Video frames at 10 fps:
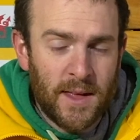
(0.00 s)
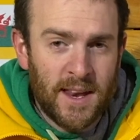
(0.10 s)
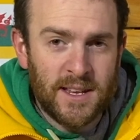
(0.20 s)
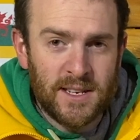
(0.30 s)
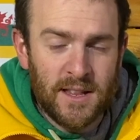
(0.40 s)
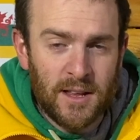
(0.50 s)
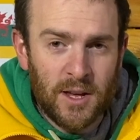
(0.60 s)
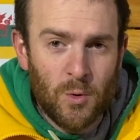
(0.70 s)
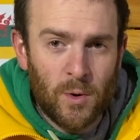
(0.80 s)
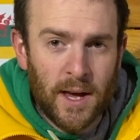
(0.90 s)
It is in
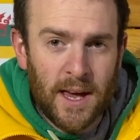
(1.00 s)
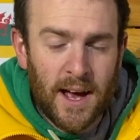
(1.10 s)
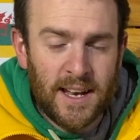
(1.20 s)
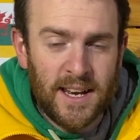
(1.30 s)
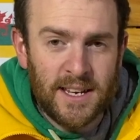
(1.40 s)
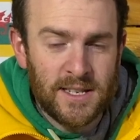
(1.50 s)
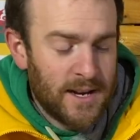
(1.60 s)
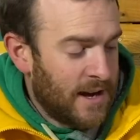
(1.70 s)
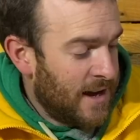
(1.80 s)
the UK at least.